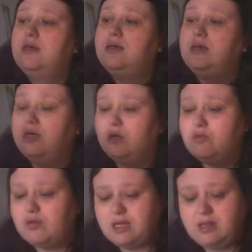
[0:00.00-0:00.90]
You
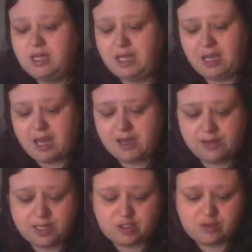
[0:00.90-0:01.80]
know, you need to get her
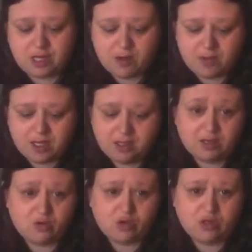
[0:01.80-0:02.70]
this right away
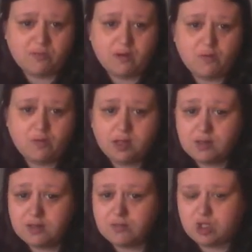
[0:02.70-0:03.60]
until she's 12
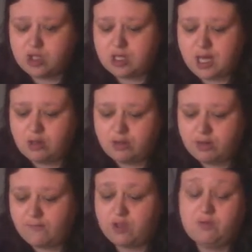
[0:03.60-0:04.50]
weeks because you can't use
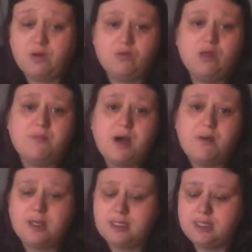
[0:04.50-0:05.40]
it for 12 weeks. But I
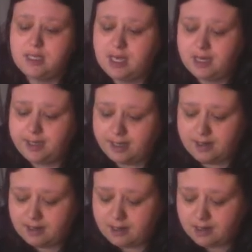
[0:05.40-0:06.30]
wanted to get her it,
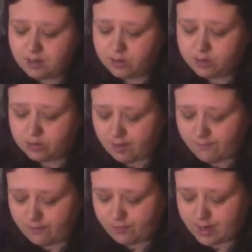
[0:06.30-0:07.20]
so
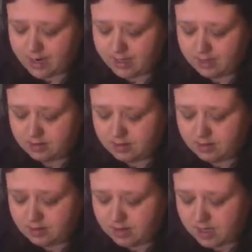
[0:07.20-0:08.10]
I've got it
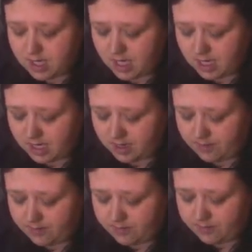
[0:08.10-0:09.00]

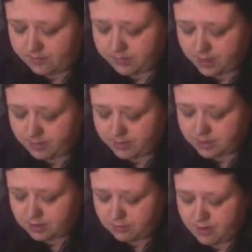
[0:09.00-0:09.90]
in. But
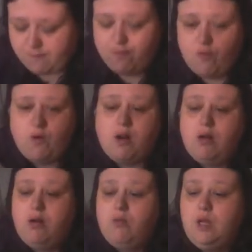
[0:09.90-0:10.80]
it's
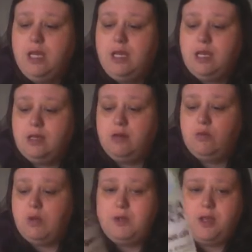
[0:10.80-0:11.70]
24-week
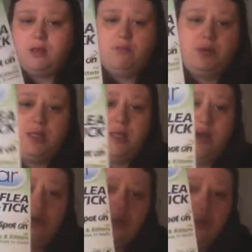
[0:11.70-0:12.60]
repellent
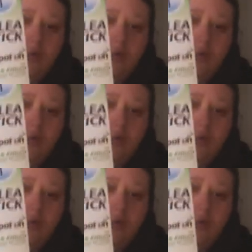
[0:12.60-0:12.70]
protection,